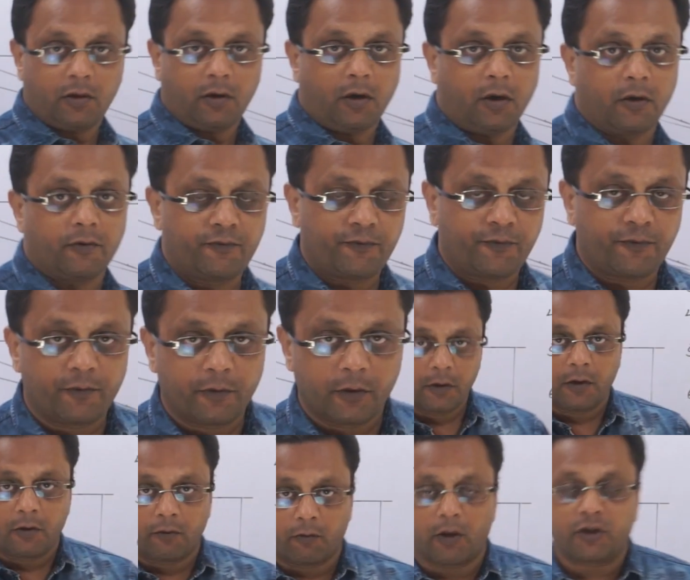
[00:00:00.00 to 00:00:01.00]
of
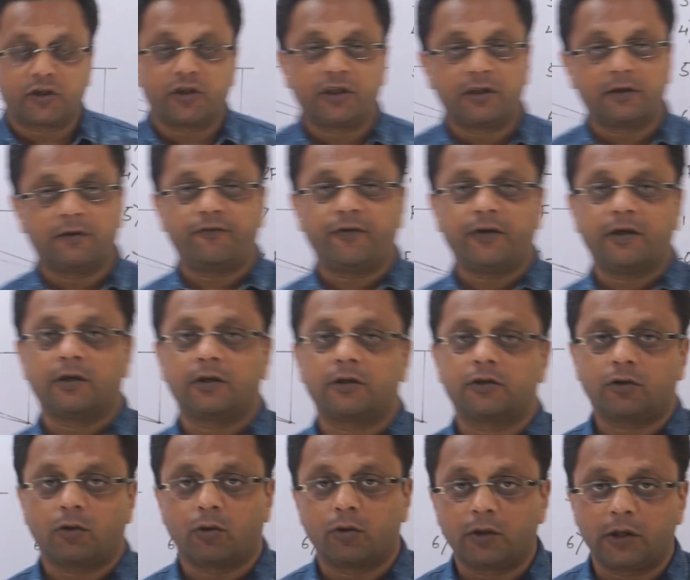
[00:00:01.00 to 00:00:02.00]
watching the
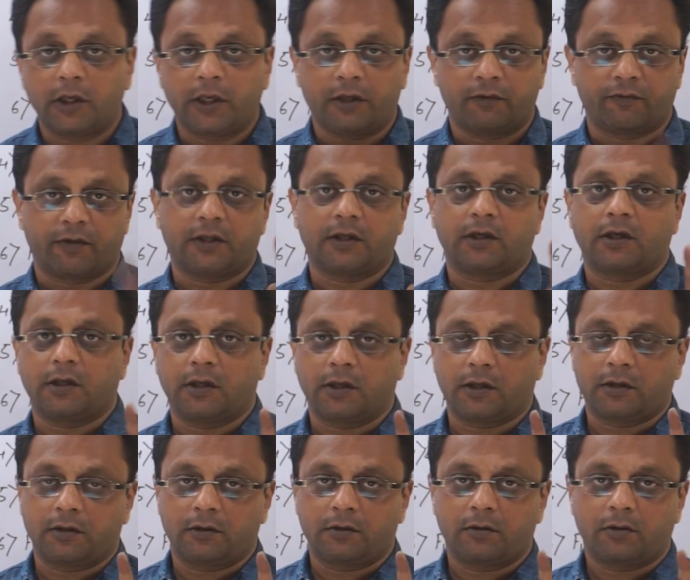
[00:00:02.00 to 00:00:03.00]
figures only in one color.
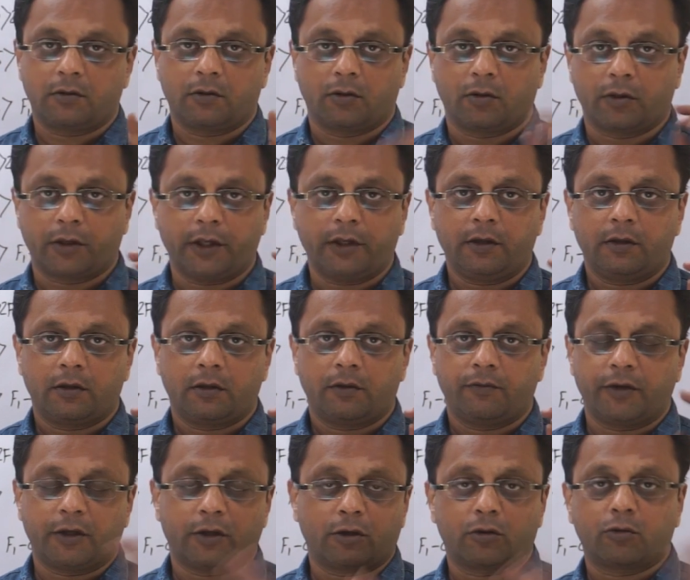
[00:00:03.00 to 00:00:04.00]
Okay,
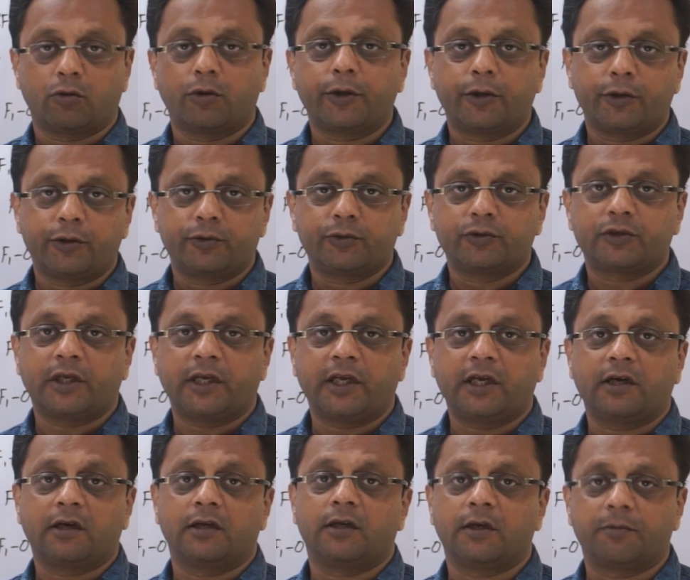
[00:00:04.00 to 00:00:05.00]
we are not going to use any
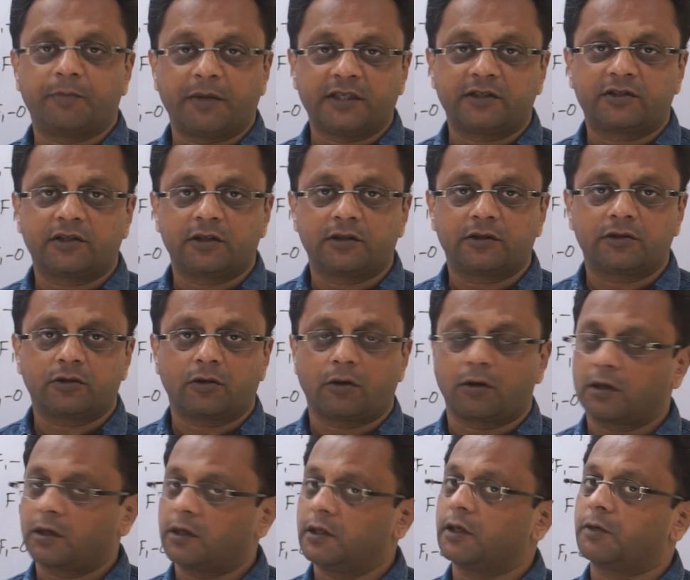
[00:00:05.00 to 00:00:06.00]
colored pencils
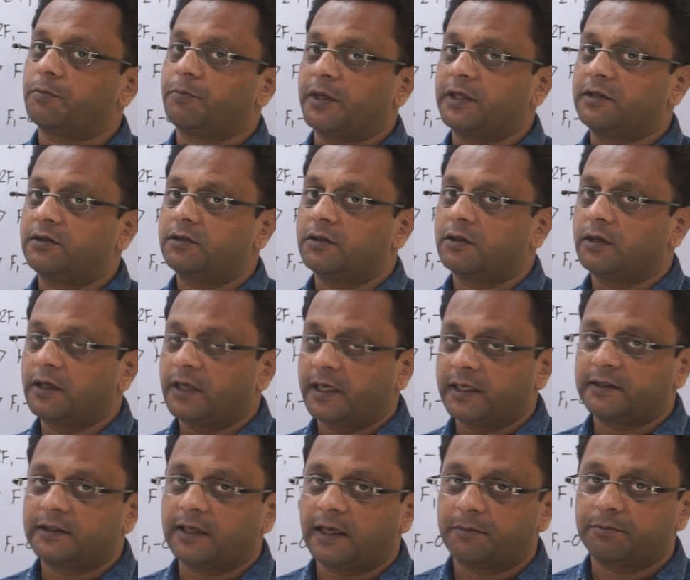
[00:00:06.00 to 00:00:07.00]
or colored pens in
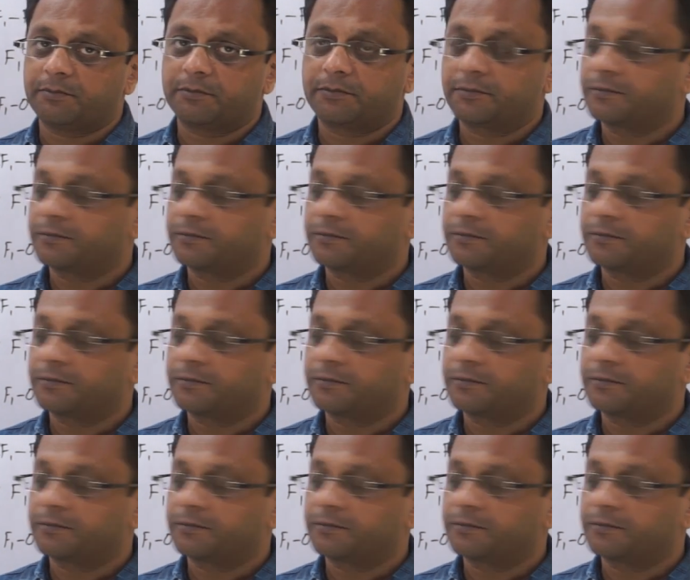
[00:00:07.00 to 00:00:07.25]
exam.